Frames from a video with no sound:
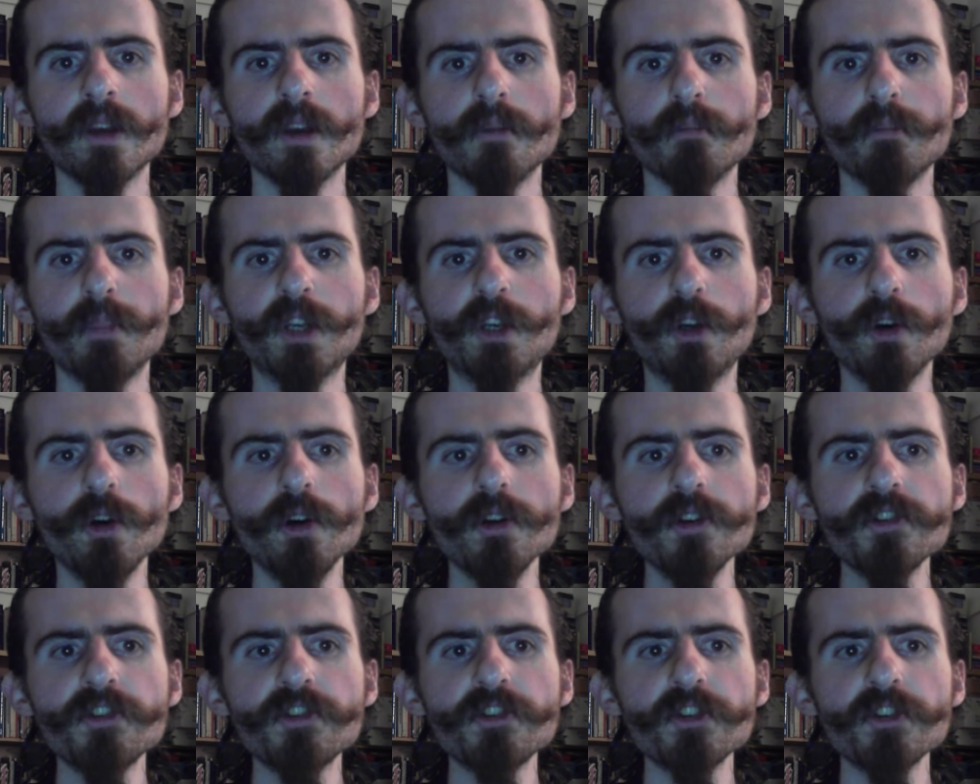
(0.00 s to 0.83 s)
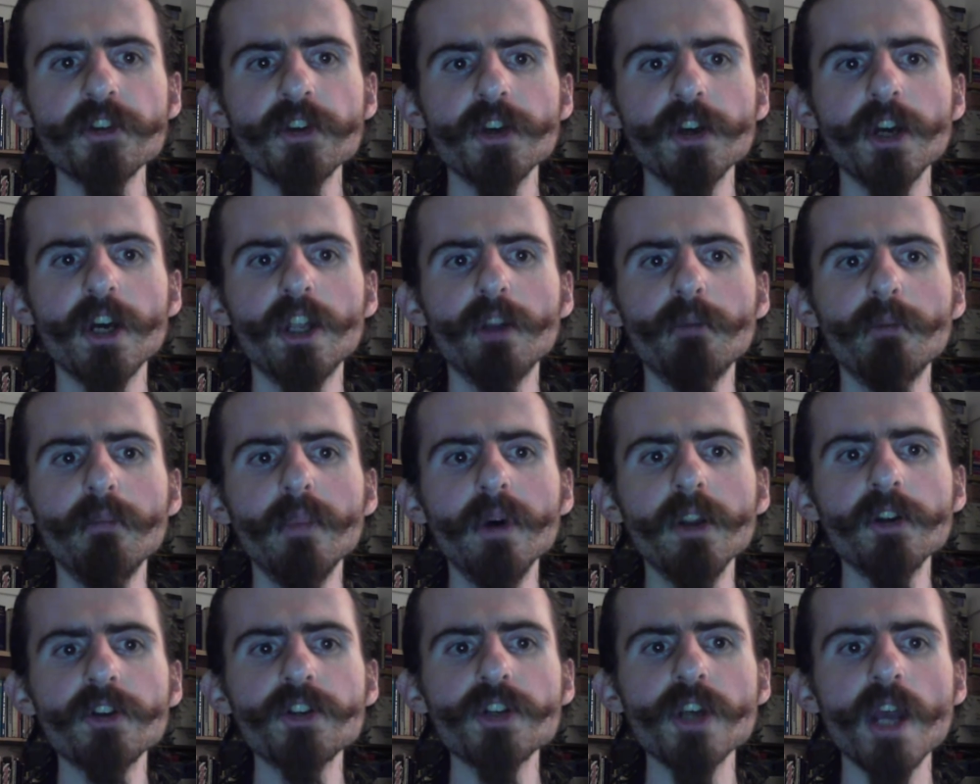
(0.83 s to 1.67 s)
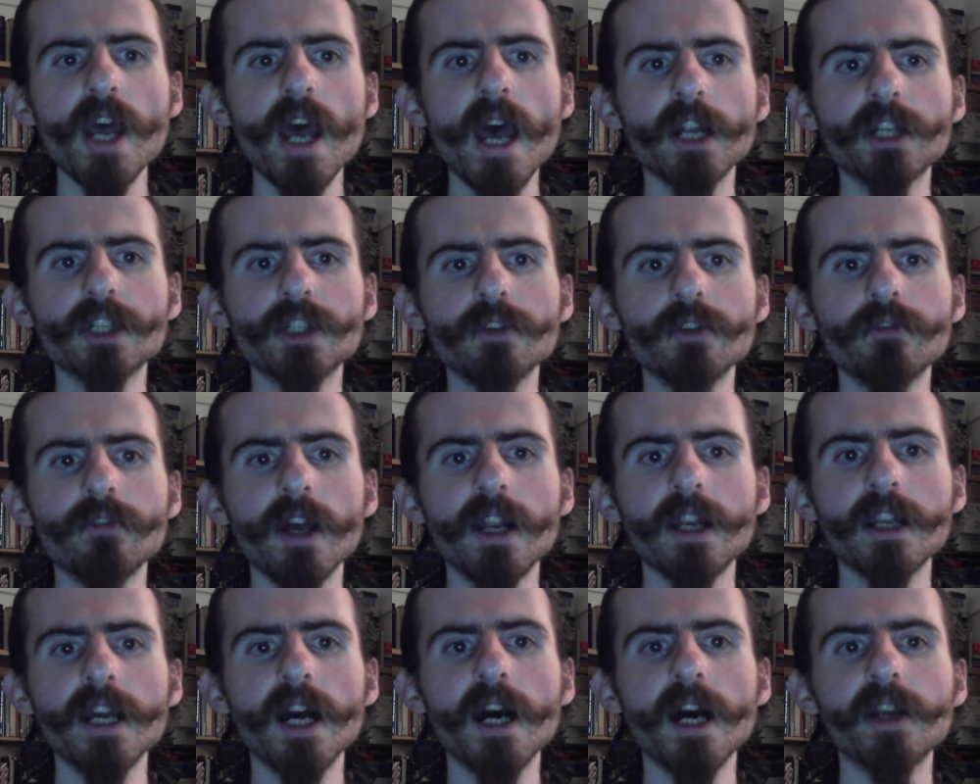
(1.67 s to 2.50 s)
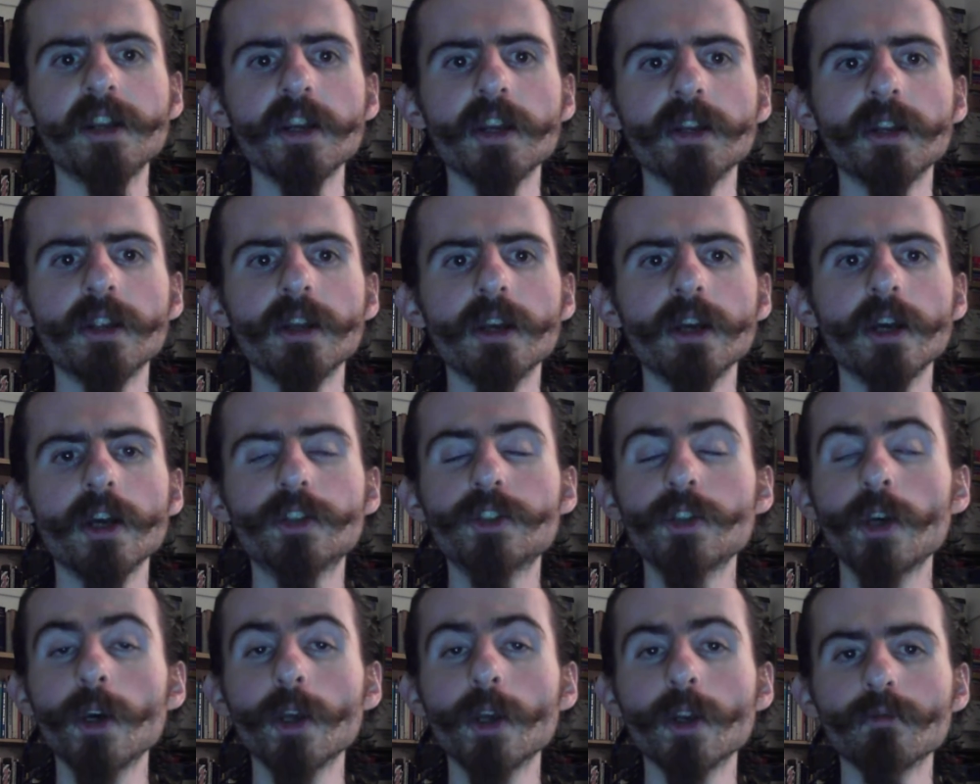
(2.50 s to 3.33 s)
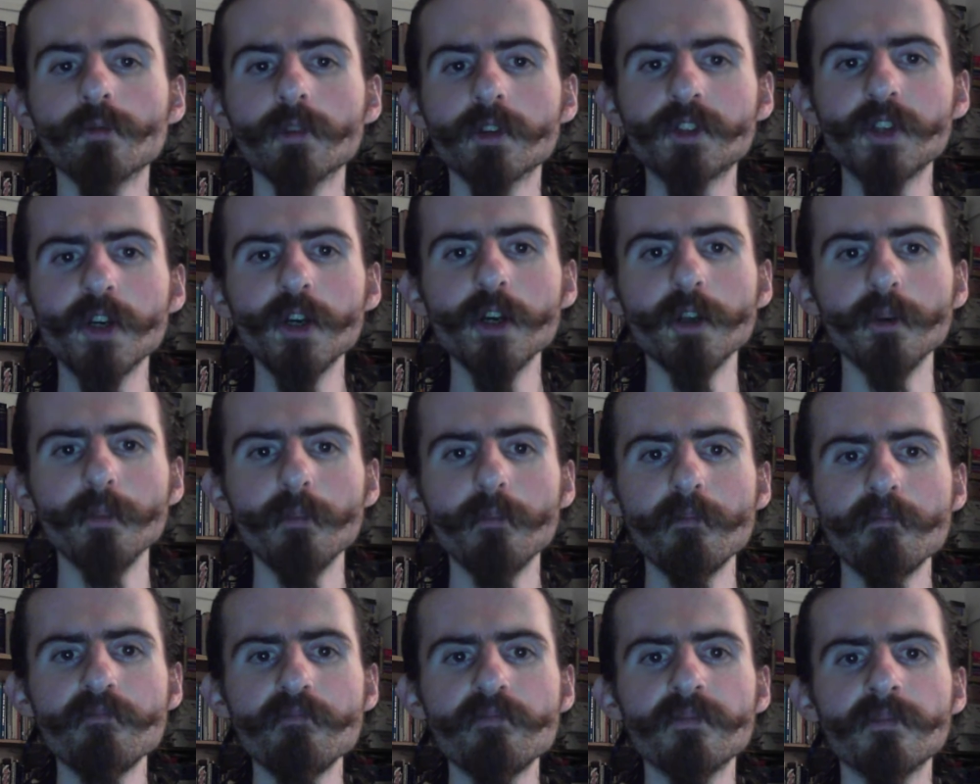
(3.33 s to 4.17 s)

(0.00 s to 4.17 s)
Because, in a miniature act of Eliadian eternal return,